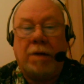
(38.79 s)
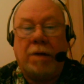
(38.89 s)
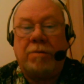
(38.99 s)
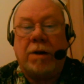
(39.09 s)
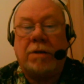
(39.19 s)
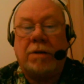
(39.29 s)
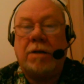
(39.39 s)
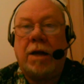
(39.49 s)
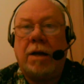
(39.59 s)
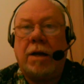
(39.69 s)
a friend's
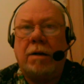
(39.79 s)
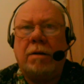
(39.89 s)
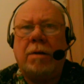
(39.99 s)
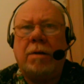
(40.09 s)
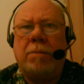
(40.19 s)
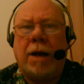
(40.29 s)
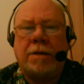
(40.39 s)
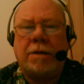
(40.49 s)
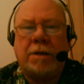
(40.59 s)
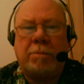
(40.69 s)
sled, a
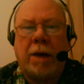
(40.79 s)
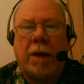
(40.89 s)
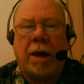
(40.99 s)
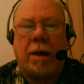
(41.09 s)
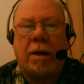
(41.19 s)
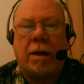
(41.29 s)
plastic bag.